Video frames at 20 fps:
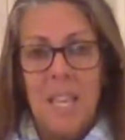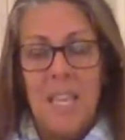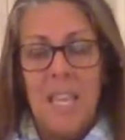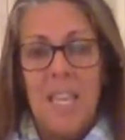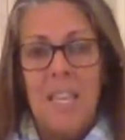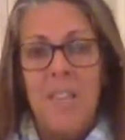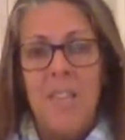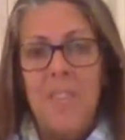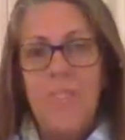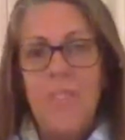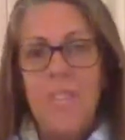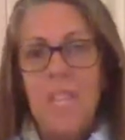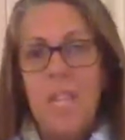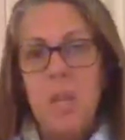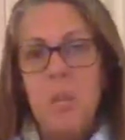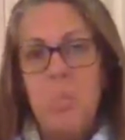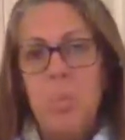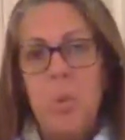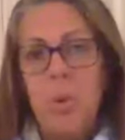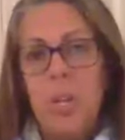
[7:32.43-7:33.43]
If at
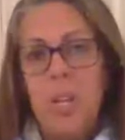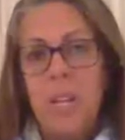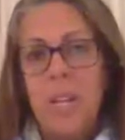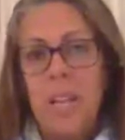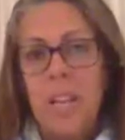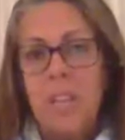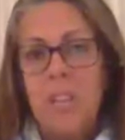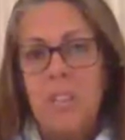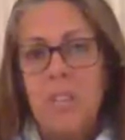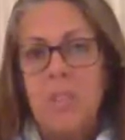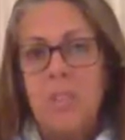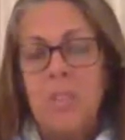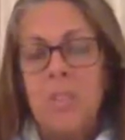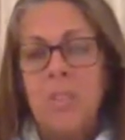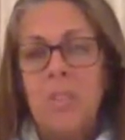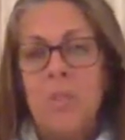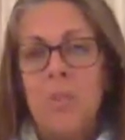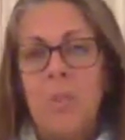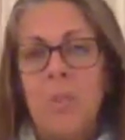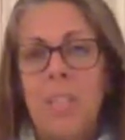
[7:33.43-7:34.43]
any point as you're
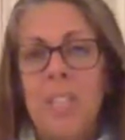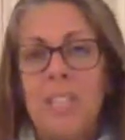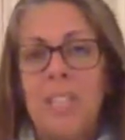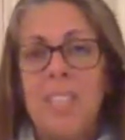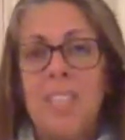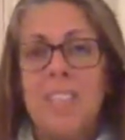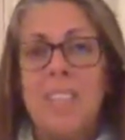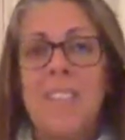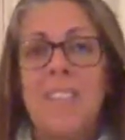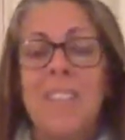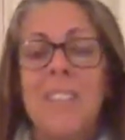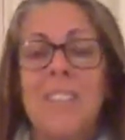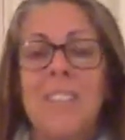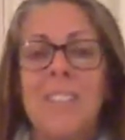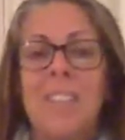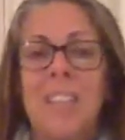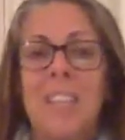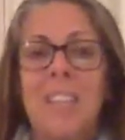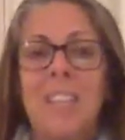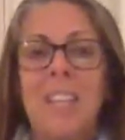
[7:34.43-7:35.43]
doing this
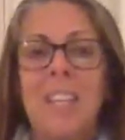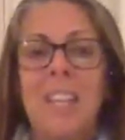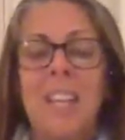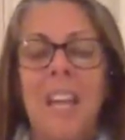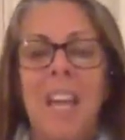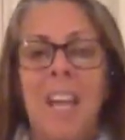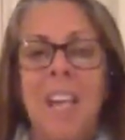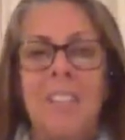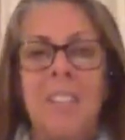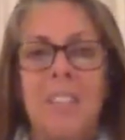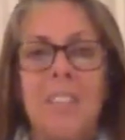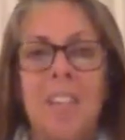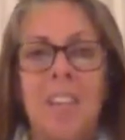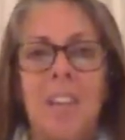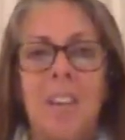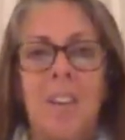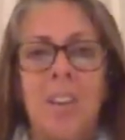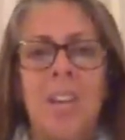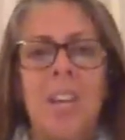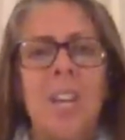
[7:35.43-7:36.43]
extended
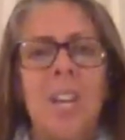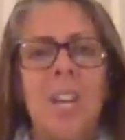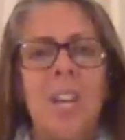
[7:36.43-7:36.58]
exhale,